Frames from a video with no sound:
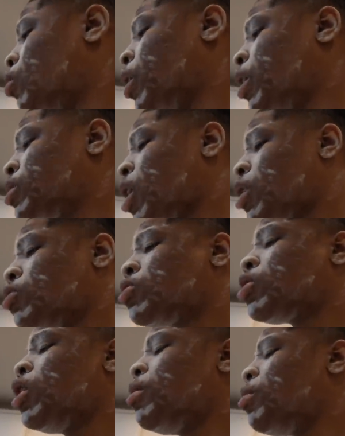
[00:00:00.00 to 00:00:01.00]
next time you
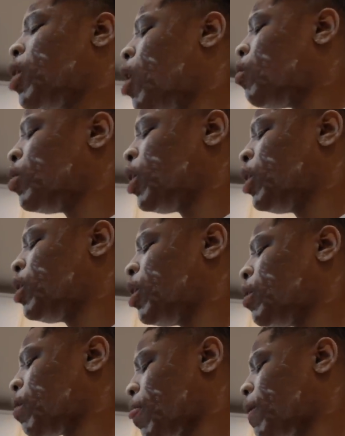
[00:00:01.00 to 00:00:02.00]
sleeping, I don't want to hear
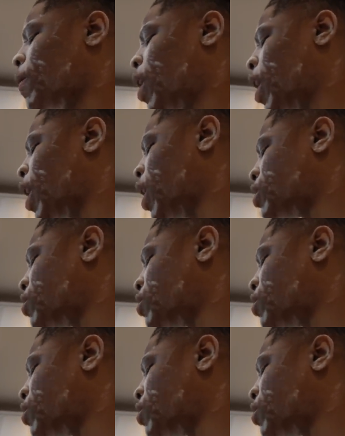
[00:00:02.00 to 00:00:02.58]
nothing. Cause I got